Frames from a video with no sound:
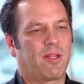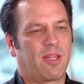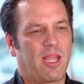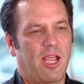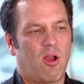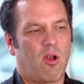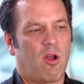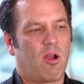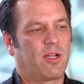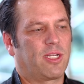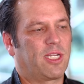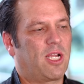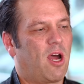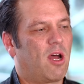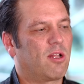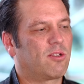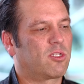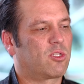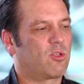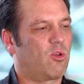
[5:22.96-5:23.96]
but they are on
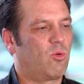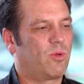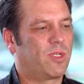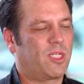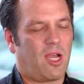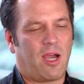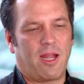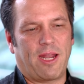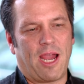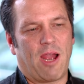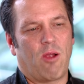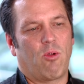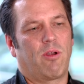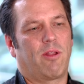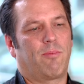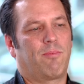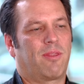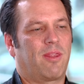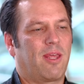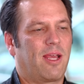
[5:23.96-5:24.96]
console. When Todd
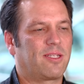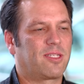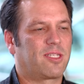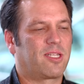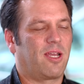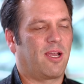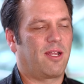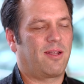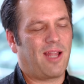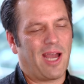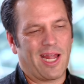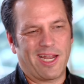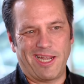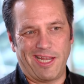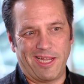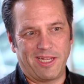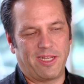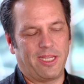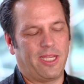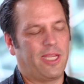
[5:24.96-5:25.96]
Howard at Bethesda, not an
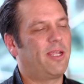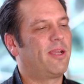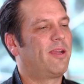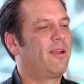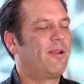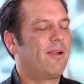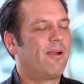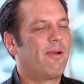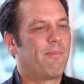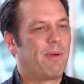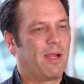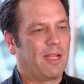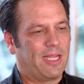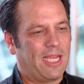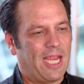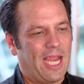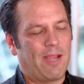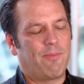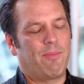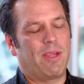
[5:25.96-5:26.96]
indie, but
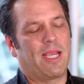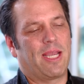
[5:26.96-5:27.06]
came